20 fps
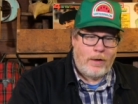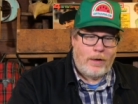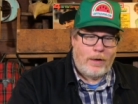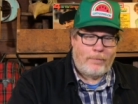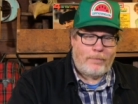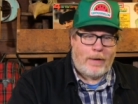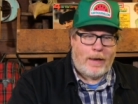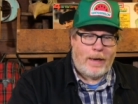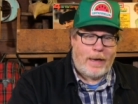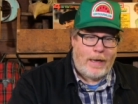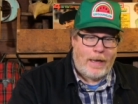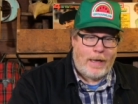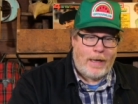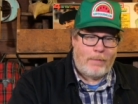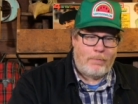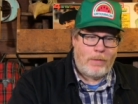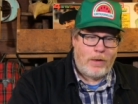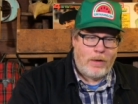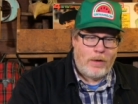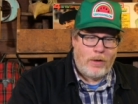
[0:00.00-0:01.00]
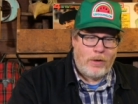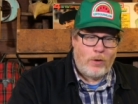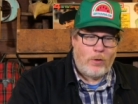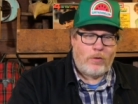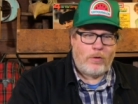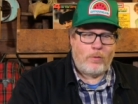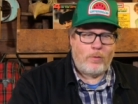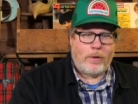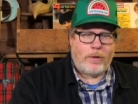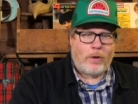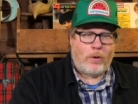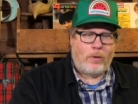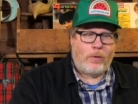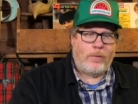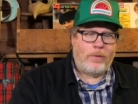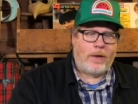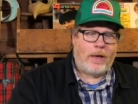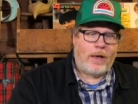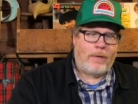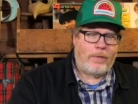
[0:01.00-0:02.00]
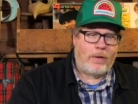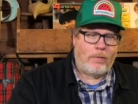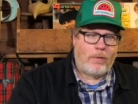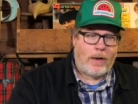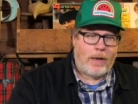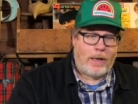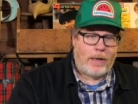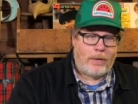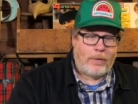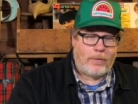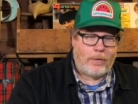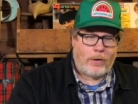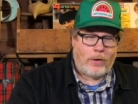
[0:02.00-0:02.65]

if I am, you should withhold the heavy rains,